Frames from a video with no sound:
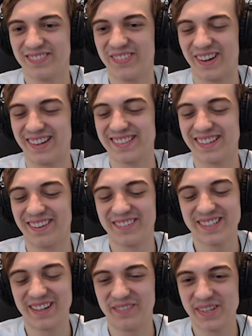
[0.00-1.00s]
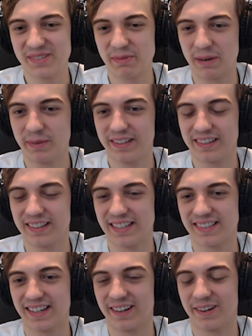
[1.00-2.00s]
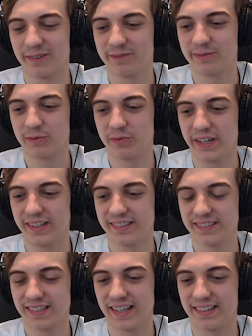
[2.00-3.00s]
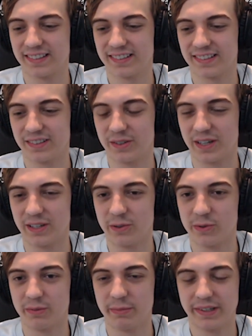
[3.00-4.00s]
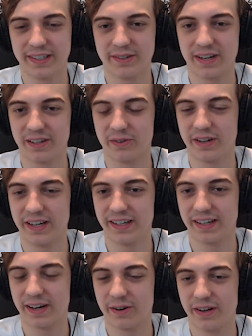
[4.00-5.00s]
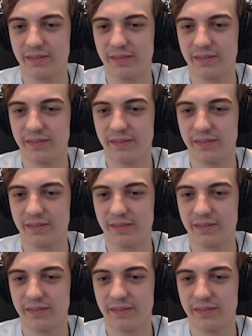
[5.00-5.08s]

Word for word: Be honest. Obviously, I miss playing mid. There's like a lot of things that you can do on mid that you can't do on AD carry,